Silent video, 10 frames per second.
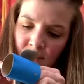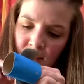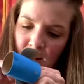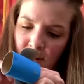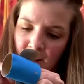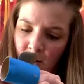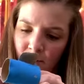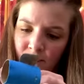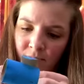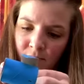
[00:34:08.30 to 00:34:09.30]
There we go.
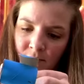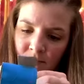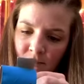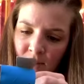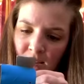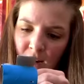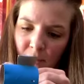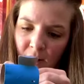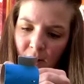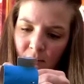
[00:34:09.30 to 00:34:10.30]
There we
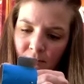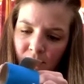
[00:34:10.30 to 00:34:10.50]
go.